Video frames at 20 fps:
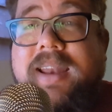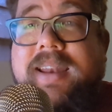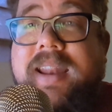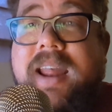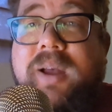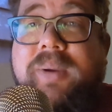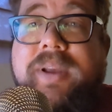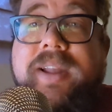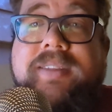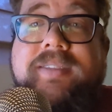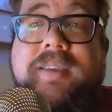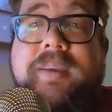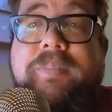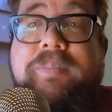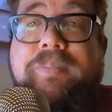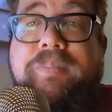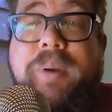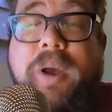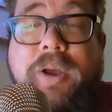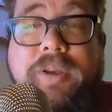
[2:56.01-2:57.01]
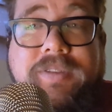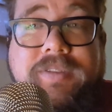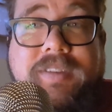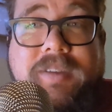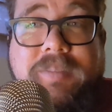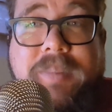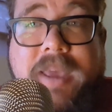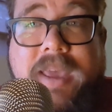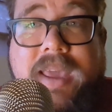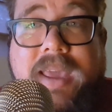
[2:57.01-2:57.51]
now, it's supposed
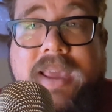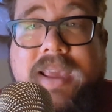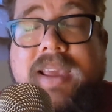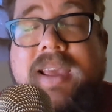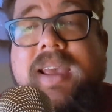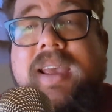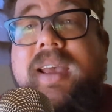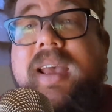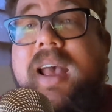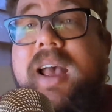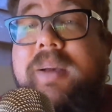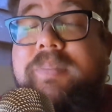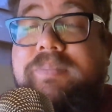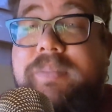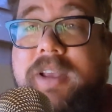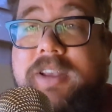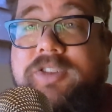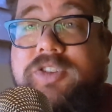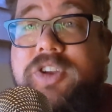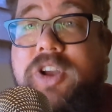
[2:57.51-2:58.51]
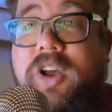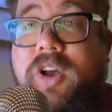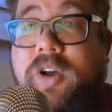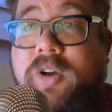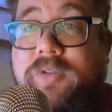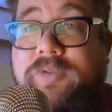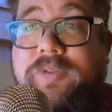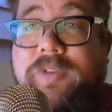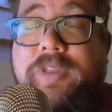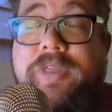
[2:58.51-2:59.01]
to be a mixture
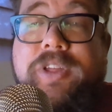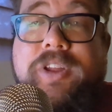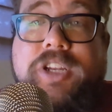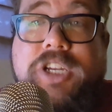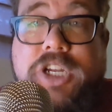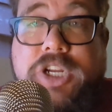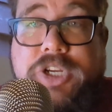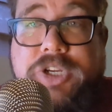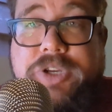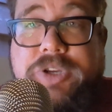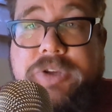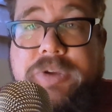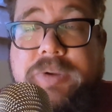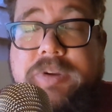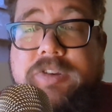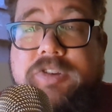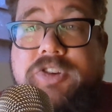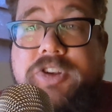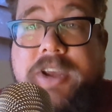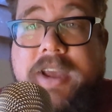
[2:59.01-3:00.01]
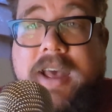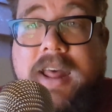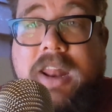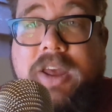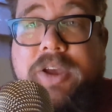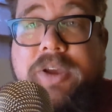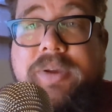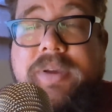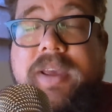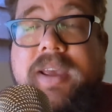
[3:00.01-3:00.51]
of the two,
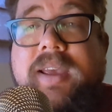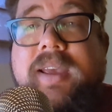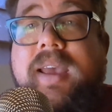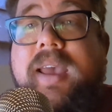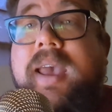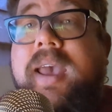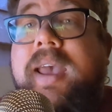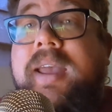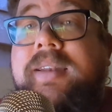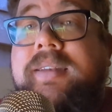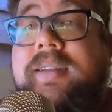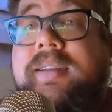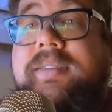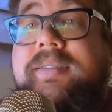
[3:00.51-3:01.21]
Giallo and